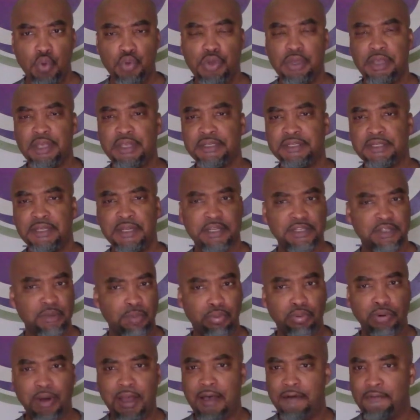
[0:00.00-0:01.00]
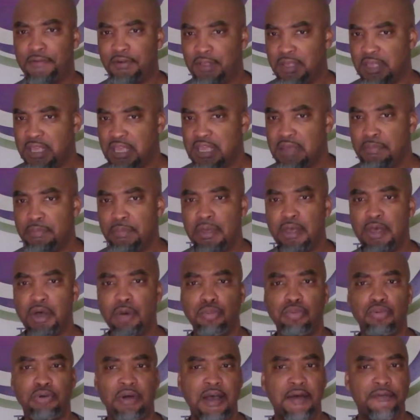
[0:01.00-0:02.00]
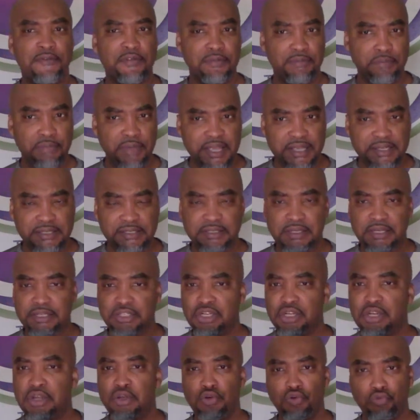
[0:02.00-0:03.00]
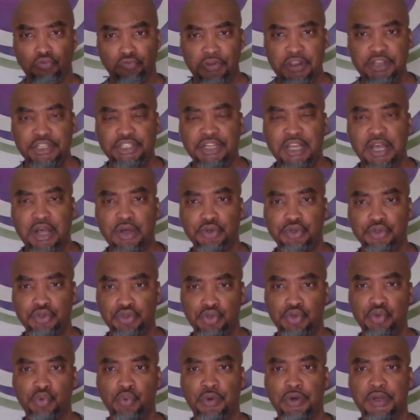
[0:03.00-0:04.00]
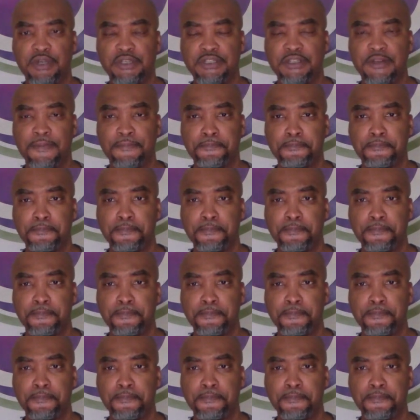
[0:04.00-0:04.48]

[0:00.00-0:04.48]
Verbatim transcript: You can send us a private email, private message. Reach out to us.